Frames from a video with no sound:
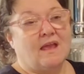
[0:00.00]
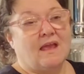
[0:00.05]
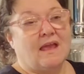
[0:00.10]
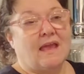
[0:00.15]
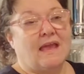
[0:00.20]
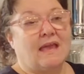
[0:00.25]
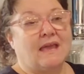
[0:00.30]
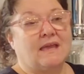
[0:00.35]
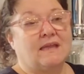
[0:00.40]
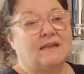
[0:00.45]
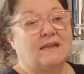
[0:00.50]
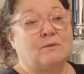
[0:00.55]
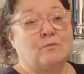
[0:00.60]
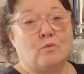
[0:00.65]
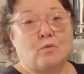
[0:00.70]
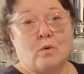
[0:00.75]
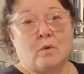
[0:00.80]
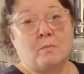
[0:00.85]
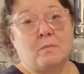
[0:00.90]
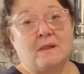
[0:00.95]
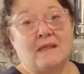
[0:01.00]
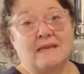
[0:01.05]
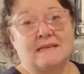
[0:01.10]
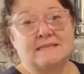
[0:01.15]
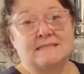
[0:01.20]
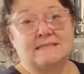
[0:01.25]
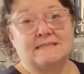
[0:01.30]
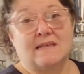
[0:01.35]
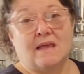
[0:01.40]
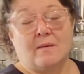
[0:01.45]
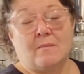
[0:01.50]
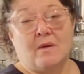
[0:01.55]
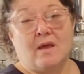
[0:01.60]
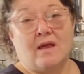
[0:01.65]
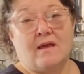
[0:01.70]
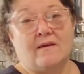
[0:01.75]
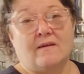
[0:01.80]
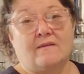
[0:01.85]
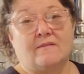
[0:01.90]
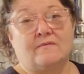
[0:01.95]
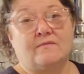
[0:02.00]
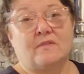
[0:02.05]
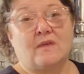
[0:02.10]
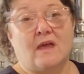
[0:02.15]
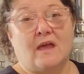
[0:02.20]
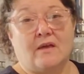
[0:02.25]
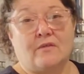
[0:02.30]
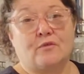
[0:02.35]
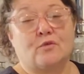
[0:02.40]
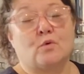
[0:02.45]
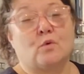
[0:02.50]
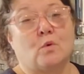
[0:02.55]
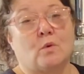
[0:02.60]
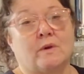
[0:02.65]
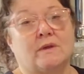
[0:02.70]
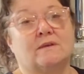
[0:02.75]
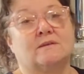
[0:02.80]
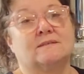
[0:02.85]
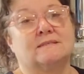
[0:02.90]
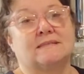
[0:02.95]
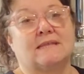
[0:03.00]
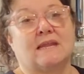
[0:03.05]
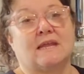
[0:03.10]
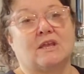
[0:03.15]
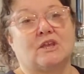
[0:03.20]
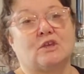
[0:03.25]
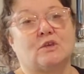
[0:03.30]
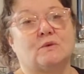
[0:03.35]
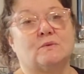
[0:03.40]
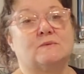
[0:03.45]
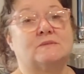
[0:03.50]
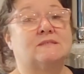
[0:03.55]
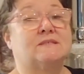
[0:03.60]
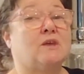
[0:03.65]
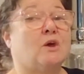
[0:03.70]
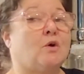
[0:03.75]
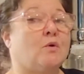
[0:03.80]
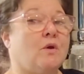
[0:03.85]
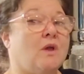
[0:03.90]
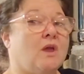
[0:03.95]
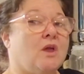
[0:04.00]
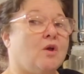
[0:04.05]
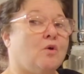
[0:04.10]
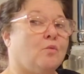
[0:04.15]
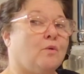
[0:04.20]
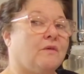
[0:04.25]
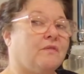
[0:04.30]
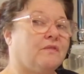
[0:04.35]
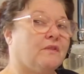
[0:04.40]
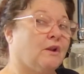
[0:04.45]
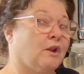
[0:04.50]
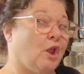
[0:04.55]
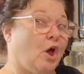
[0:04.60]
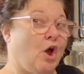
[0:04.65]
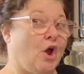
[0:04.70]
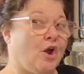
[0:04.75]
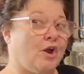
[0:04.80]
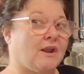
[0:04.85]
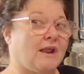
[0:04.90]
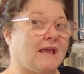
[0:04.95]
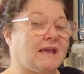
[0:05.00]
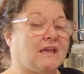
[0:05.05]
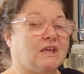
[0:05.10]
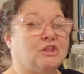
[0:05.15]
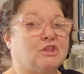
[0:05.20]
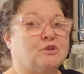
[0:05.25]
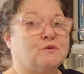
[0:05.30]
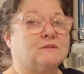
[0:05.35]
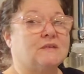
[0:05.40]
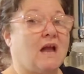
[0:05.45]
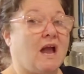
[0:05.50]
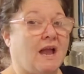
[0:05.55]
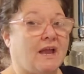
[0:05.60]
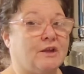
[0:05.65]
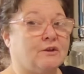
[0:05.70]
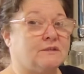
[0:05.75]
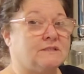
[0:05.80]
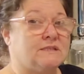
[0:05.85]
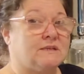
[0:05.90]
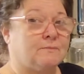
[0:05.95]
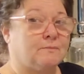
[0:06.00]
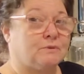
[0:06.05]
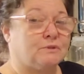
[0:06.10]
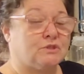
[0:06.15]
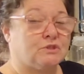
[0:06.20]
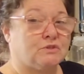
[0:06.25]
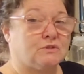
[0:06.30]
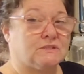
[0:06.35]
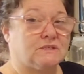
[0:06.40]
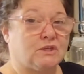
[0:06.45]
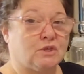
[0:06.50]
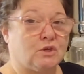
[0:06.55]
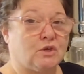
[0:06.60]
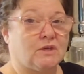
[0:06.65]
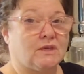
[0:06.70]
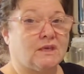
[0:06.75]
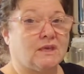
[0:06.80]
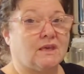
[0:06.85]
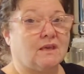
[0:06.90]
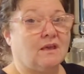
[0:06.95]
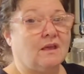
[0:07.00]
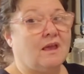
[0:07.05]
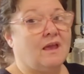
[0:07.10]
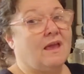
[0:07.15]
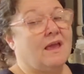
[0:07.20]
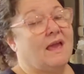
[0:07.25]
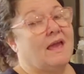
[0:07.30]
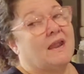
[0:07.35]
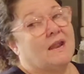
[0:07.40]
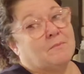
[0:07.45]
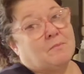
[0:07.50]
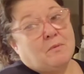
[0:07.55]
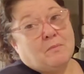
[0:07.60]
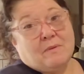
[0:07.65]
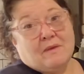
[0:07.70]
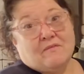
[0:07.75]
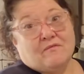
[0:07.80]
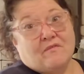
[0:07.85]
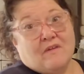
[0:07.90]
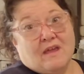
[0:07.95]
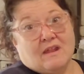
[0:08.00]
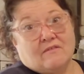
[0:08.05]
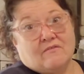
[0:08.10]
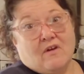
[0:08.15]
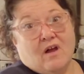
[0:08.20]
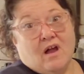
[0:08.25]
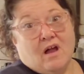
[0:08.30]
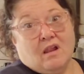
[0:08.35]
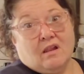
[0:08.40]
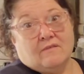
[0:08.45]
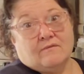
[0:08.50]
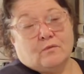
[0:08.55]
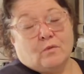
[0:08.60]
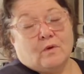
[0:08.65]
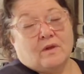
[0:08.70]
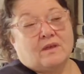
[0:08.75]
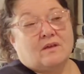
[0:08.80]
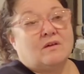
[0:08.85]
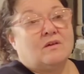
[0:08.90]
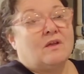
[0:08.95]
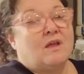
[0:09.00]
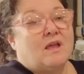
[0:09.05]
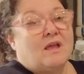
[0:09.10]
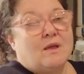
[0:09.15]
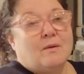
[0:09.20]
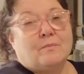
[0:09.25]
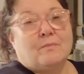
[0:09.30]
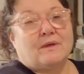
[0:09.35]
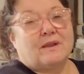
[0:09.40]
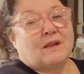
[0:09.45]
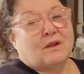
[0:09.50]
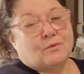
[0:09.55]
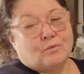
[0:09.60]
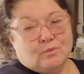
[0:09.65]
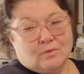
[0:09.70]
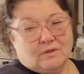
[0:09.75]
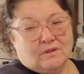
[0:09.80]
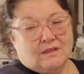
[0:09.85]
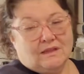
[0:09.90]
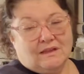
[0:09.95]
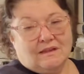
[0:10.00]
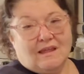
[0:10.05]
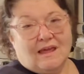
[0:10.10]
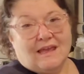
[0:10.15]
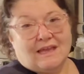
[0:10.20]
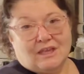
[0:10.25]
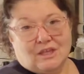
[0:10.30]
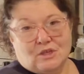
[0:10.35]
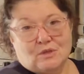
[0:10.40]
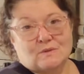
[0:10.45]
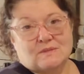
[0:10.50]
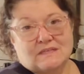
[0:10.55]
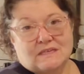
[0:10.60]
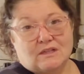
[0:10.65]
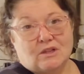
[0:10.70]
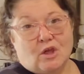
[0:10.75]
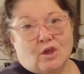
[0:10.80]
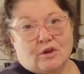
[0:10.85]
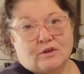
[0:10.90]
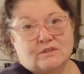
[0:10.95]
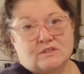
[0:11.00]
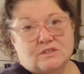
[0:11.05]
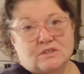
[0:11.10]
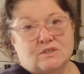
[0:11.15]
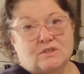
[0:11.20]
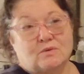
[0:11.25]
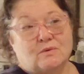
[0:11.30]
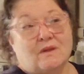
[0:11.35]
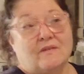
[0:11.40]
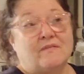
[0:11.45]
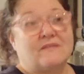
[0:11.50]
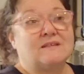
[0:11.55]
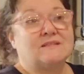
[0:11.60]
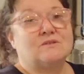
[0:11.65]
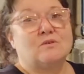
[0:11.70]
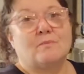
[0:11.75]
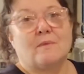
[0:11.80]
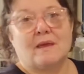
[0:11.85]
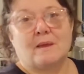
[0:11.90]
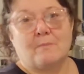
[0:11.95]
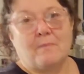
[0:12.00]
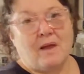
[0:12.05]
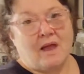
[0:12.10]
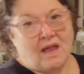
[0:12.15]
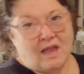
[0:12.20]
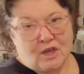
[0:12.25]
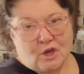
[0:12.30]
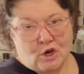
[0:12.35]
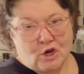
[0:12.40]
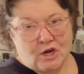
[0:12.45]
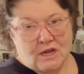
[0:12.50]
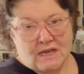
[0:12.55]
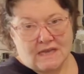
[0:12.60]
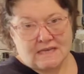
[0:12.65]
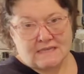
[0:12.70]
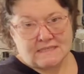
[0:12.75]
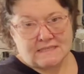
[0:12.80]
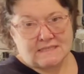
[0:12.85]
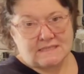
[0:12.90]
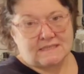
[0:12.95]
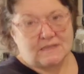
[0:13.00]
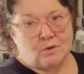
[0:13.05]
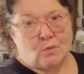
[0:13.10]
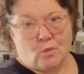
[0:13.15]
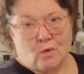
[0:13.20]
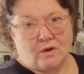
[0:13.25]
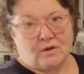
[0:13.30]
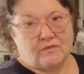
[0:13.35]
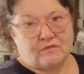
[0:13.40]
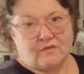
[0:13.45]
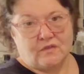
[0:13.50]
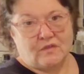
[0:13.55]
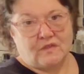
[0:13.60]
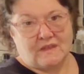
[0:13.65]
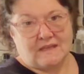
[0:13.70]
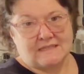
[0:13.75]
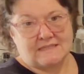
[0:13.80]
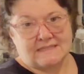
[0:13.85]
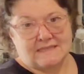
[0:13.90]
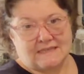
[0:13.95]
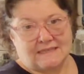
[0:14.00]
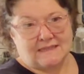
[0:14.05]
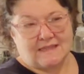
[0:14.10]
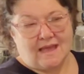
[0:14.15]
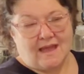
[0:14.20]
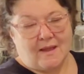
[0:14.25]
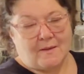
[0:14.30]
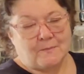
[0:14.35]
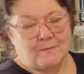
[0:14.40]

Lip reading: And it will replace some of the other oils that I use. So with the lard, I can use higher temperatures in cooking. And I'm a big fan of olive oil, but I really like using lard too. And this will make pie crust and wonderful things like that.